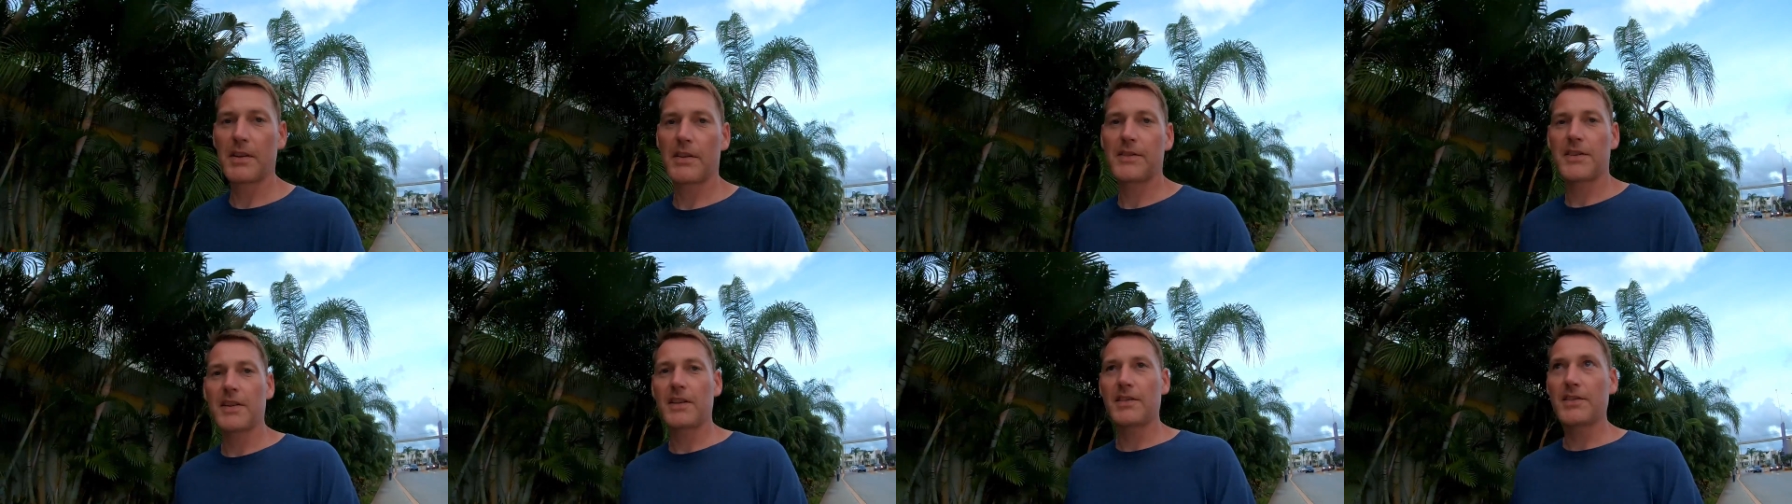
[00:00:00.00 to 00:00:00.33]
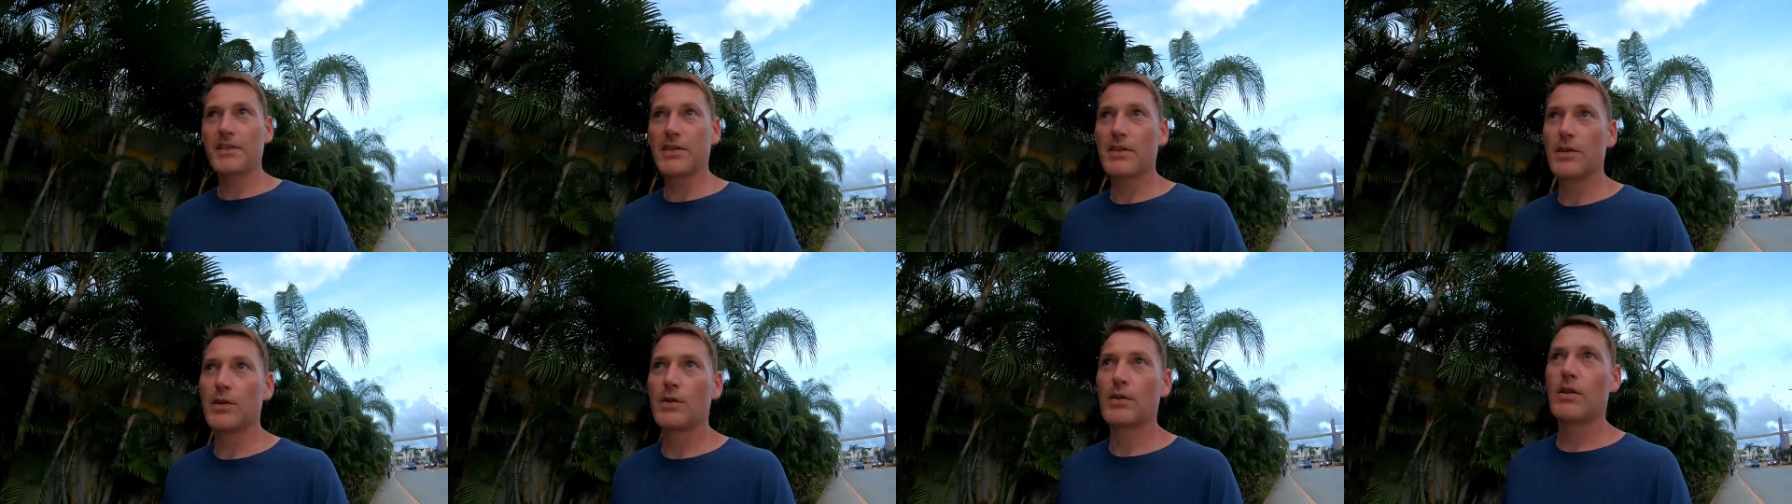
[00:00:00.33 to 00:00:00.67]
of the things
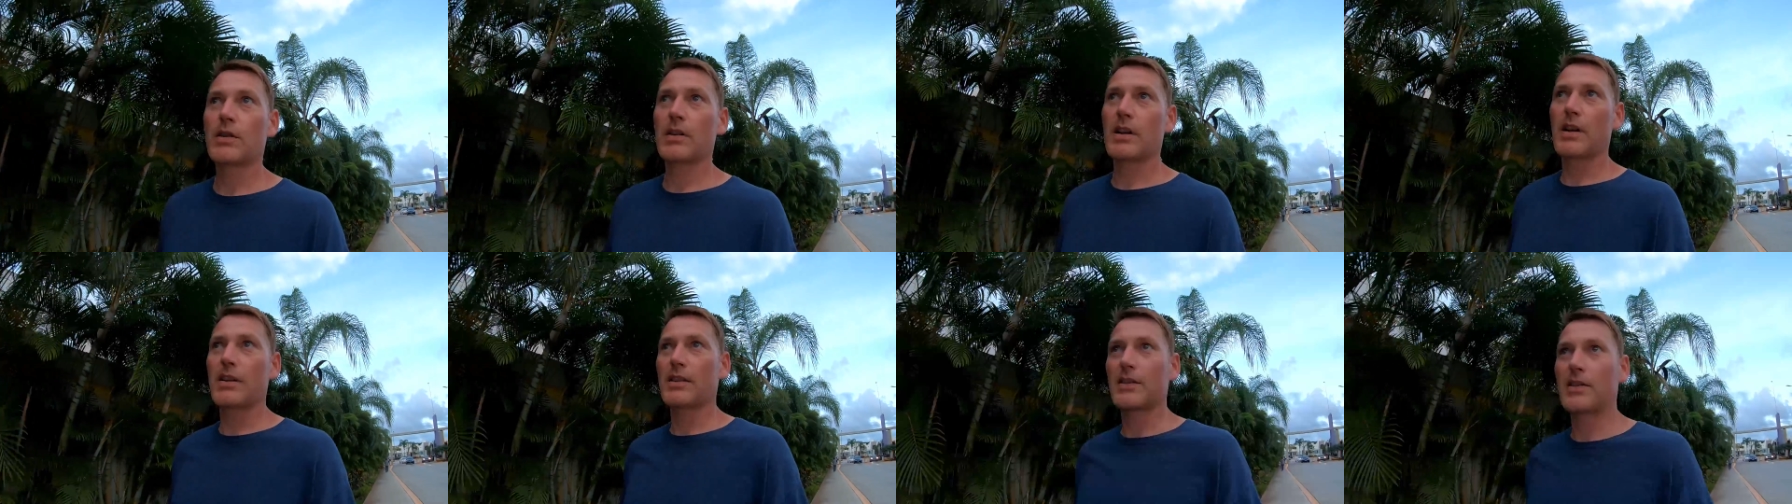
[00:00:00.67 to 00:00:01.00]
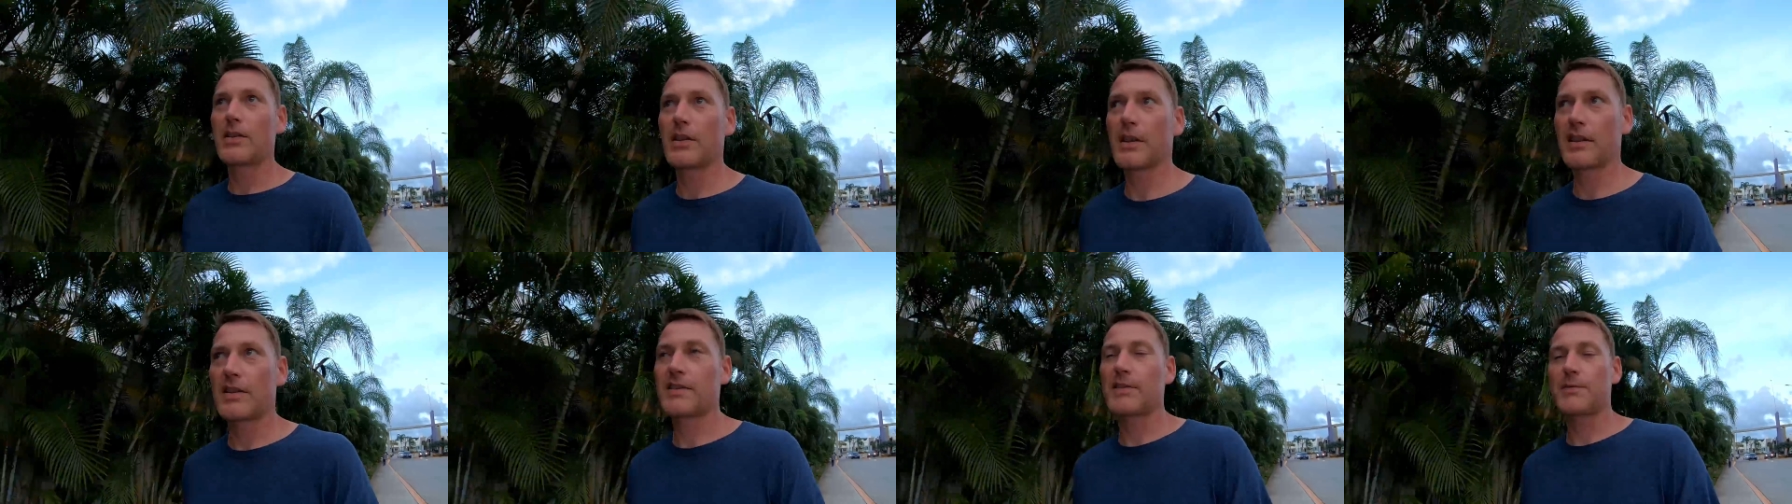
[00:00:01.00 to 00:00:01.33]
you
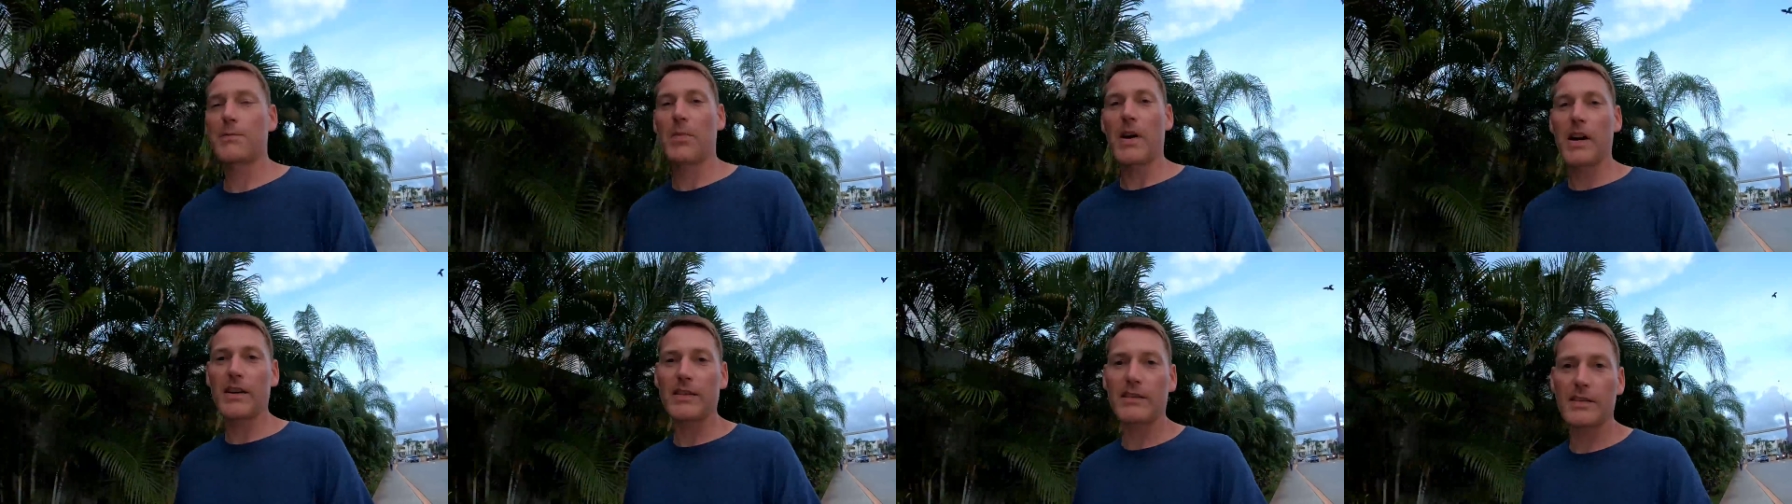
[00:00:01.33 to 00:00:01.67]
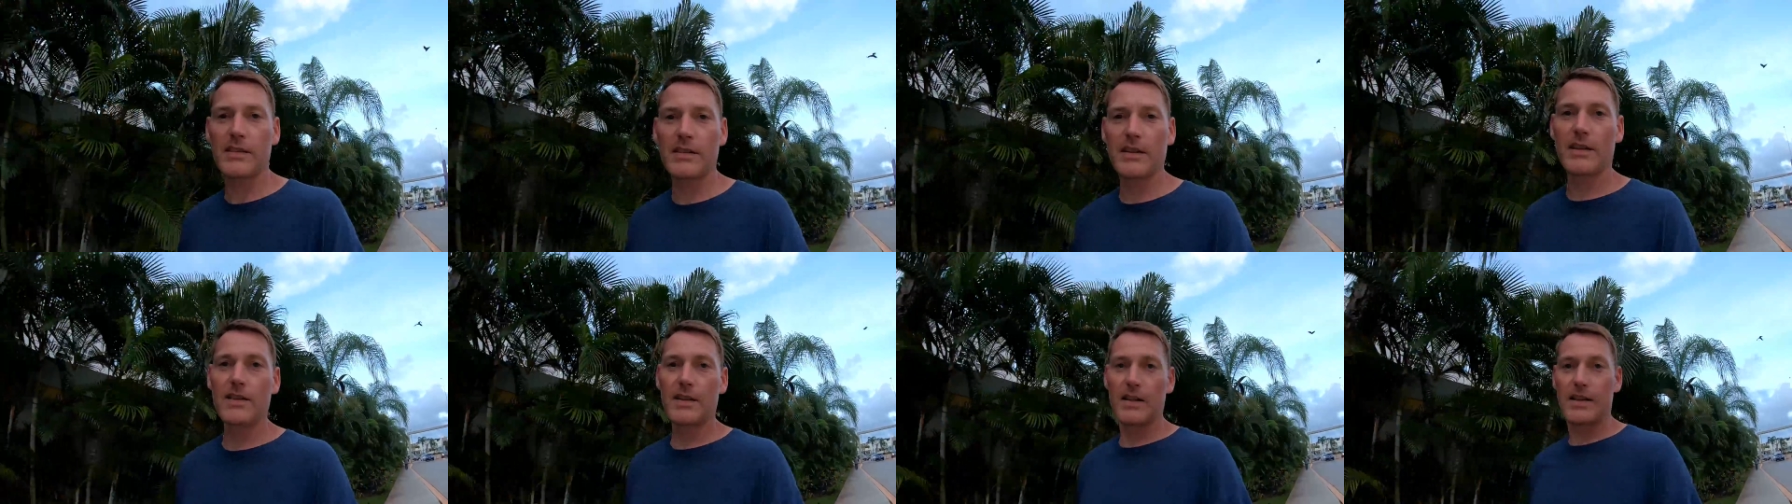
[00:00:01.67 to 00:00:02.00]
could
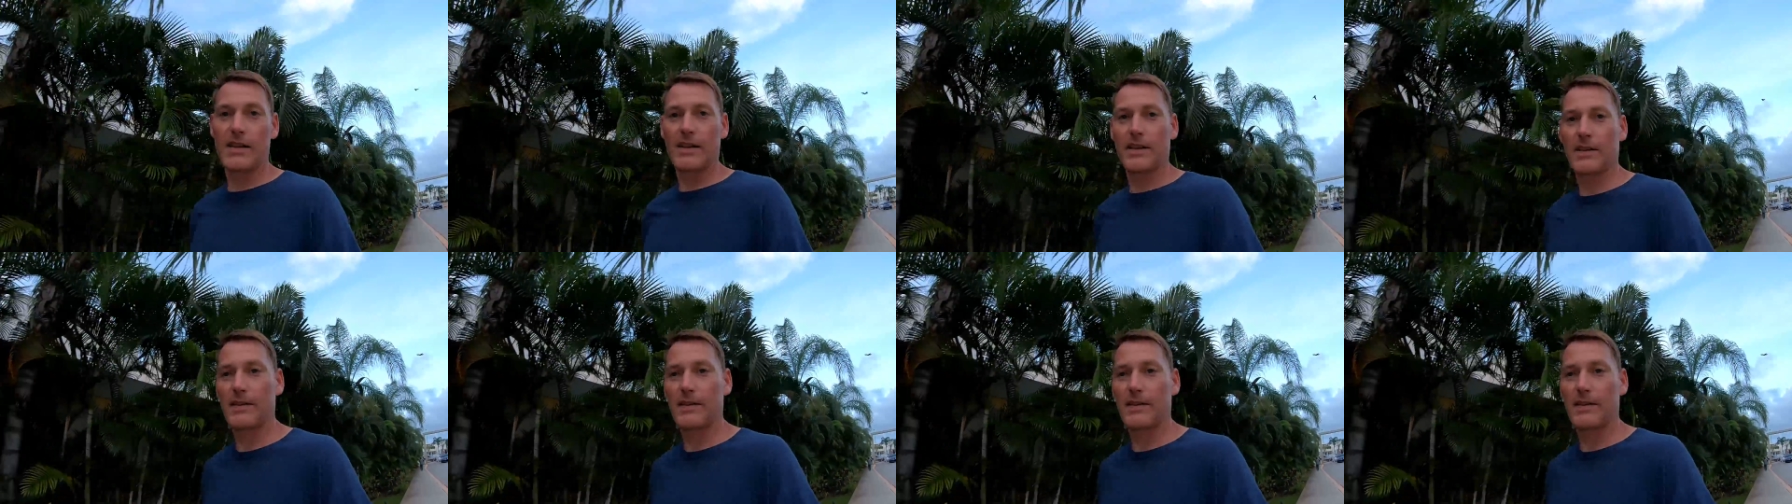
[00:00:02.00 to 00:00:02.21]
expect uh,